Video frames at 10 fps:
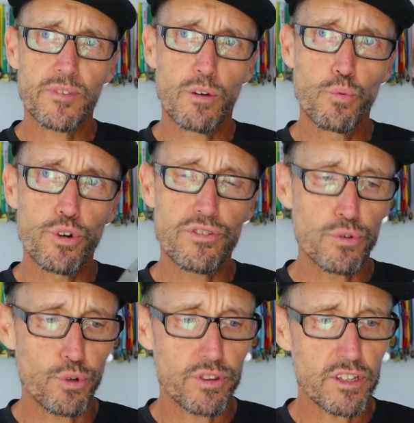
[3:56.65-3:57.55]
I would have
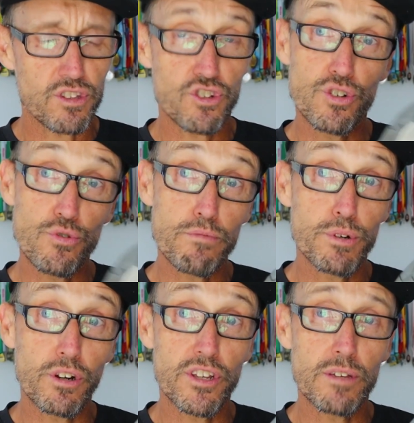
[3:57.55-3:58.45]
thought that the
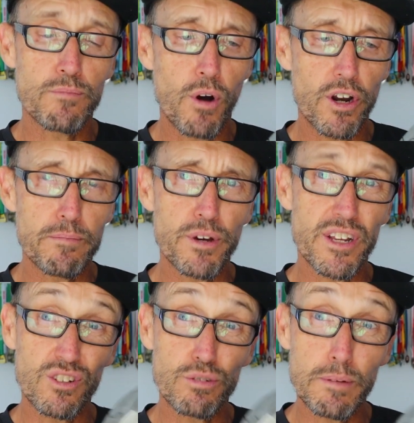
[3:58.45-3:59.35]
durability might have been
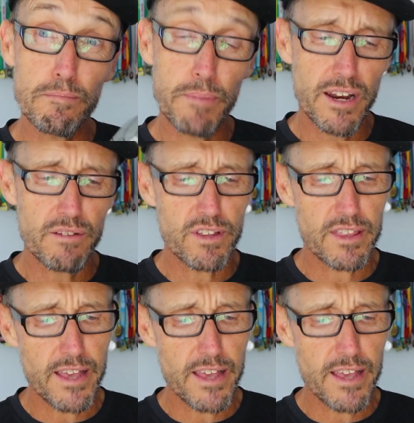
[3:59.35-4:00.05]
a little bit better than